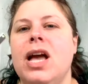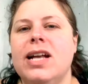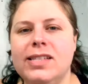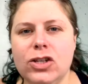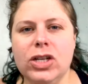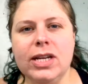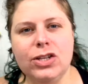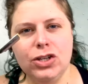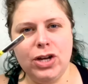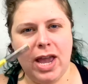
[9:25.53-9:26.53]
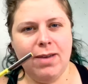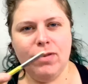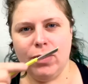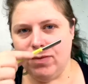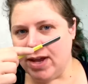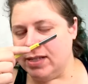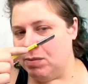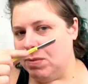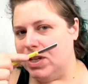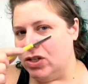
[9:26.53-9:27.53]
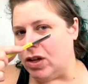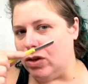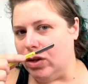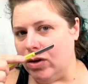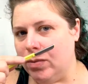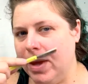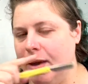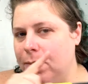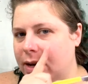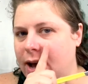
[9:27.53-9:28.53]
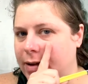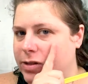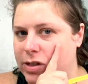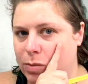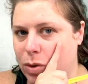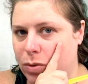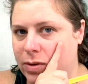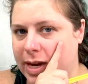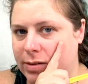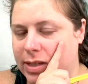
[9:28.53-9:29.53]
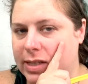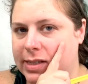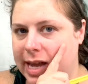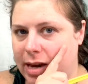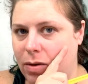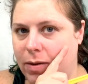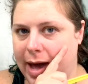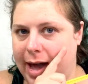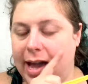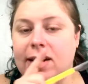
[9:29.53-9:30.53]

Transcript: essentially shave your face maybe just a little bit, but not smooth down to the skin, okay?